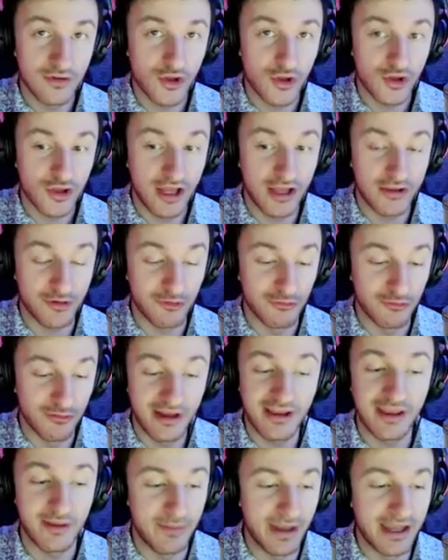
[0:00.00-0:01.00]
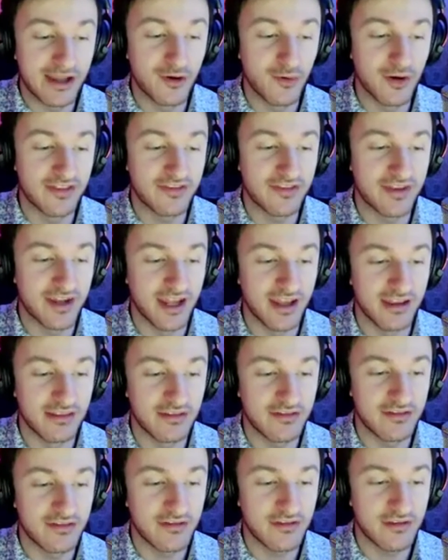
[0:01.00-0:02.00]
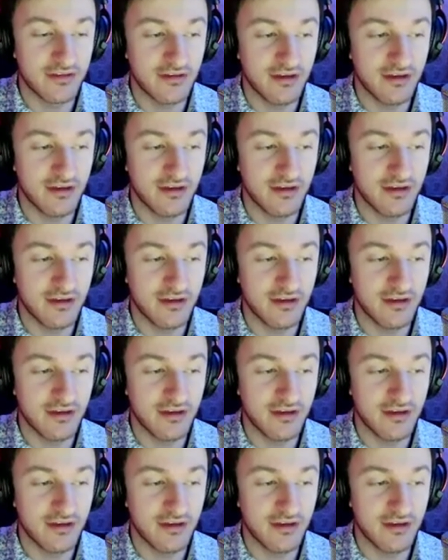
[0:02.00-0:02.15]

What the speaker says: It's a really big coincidence.